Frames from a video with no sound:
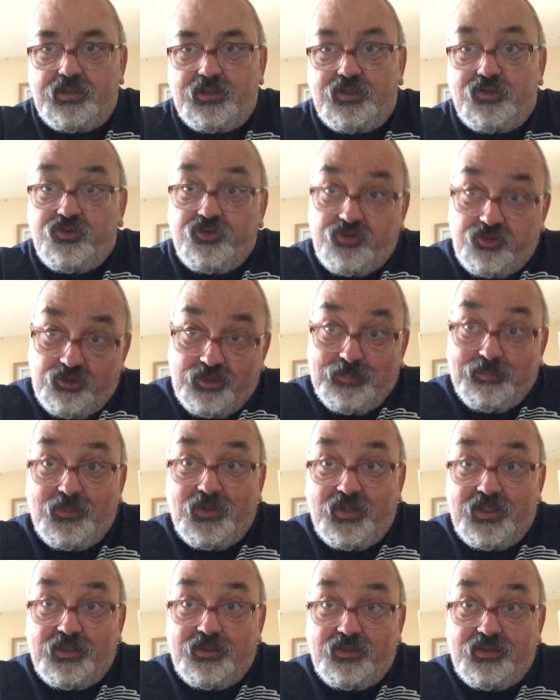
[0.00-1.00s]
she
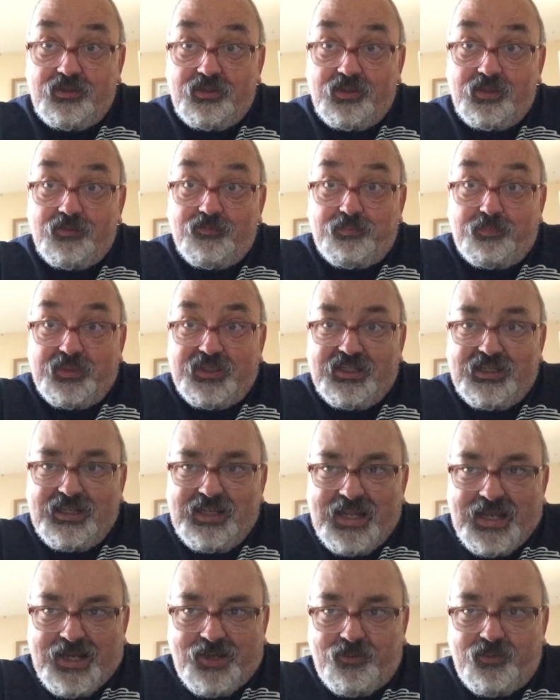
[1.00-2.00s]
might have been
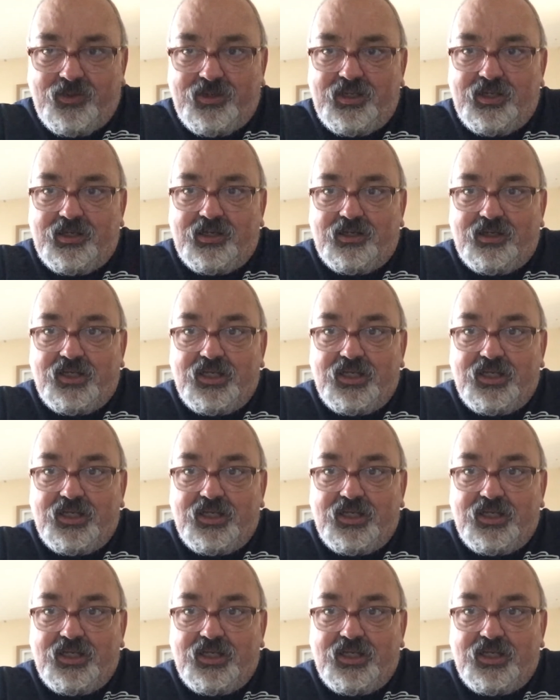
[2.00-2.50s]
carrying